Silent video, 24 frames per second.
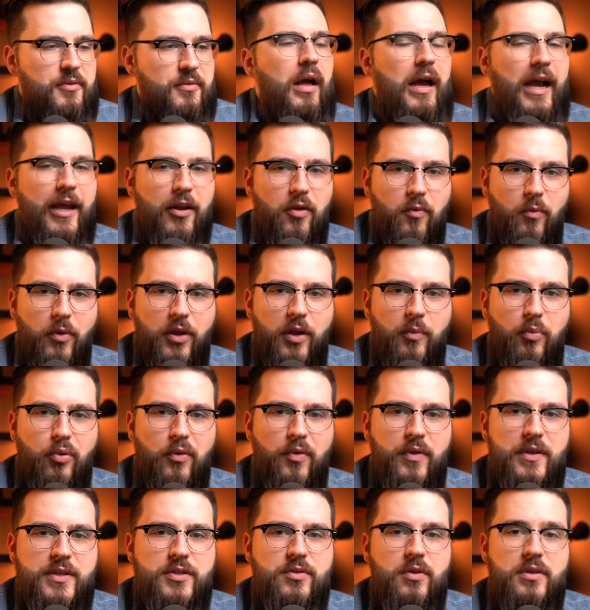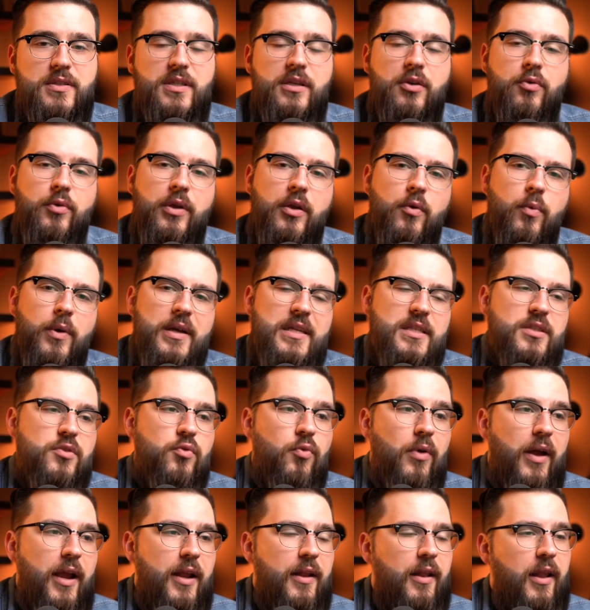I don't want to put the sourcing request
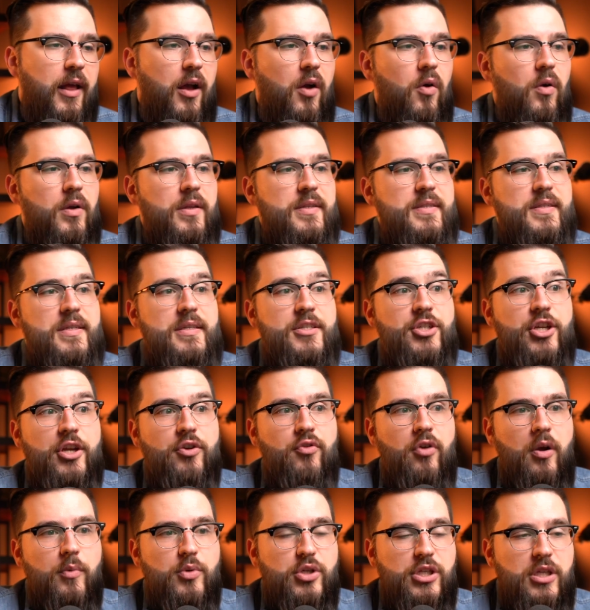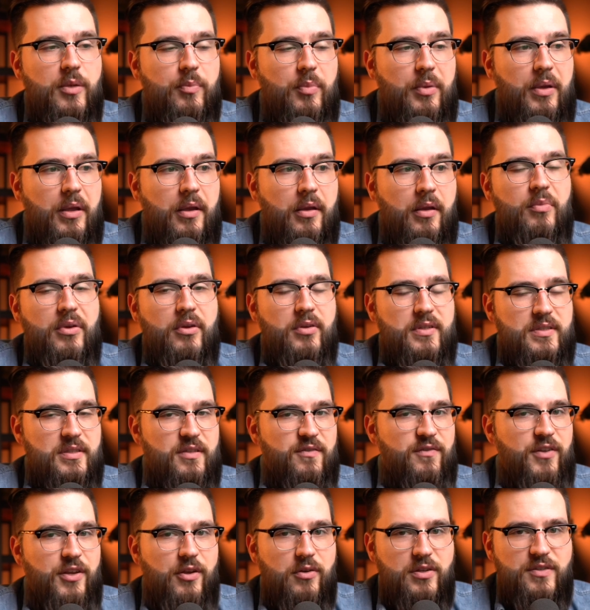right now at CJ Dropshipping because the
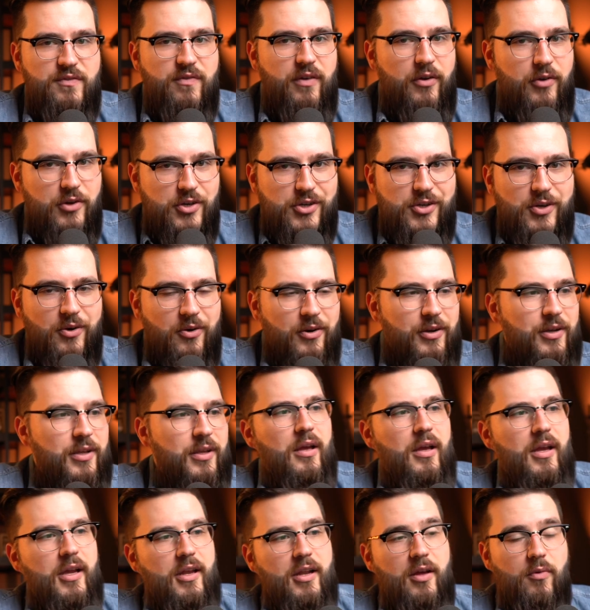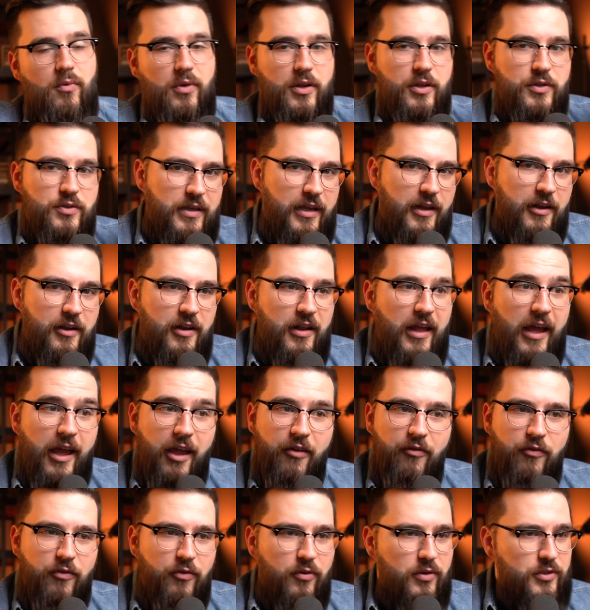video is very short and I want to get it
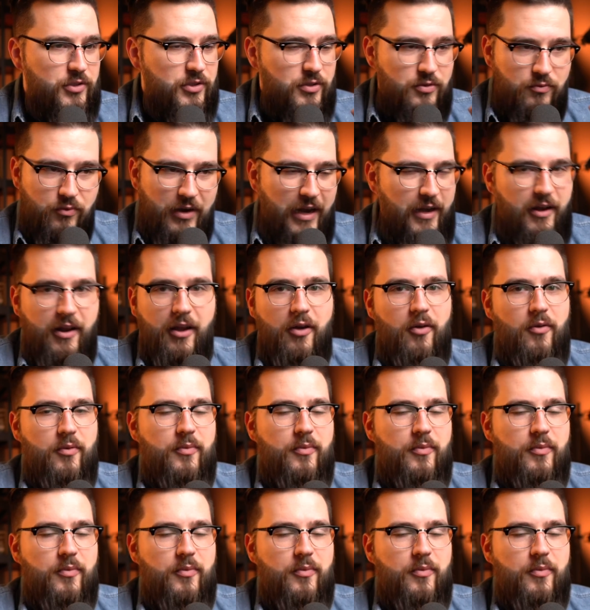live right now.